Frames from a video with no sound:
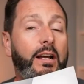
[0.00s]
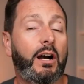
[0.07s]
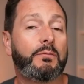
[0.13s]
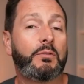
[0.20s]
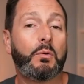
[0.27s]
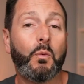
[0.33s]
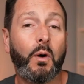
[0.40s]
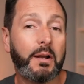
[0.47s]
now
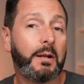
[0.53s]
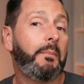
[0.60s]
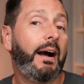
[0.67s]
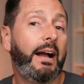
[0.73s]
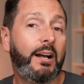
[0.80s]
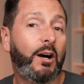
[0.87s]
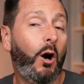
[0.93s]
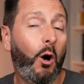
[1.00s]
if you wanna
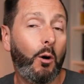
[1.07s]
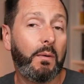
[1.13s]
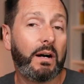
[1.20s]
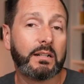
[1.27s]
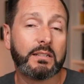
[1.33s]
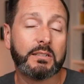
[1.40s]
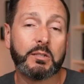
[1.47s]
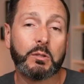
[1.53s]
buy a home
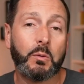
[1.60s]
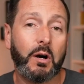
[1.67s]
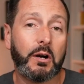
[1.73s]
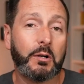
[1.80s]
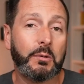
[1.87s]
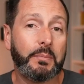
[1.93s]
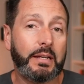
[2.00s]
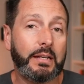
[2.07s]
on
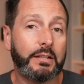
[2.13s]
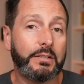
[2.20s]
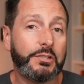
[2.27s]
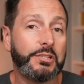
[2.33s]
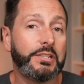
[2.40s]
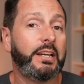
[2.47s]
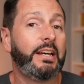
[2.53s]
Clearwater Beach,